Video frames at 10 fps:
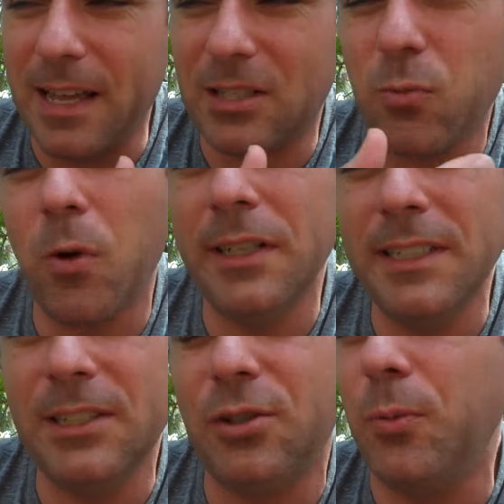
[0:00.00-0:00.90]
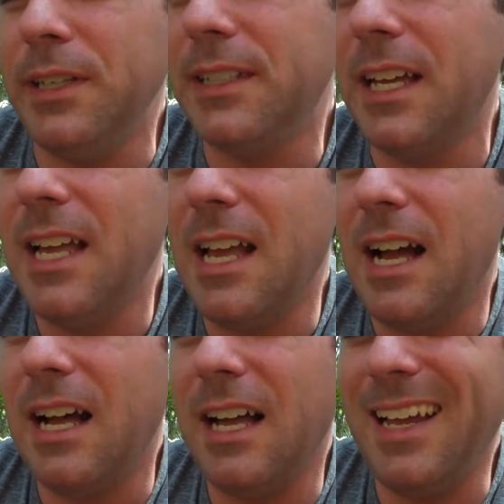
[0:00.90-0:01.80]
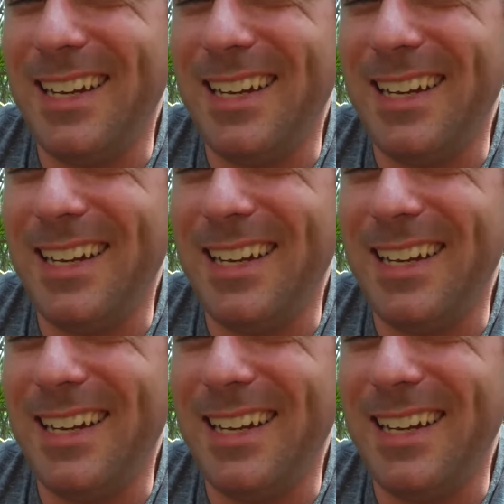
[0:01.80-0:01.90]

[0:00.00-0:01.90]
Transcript: That's one each week. Uh,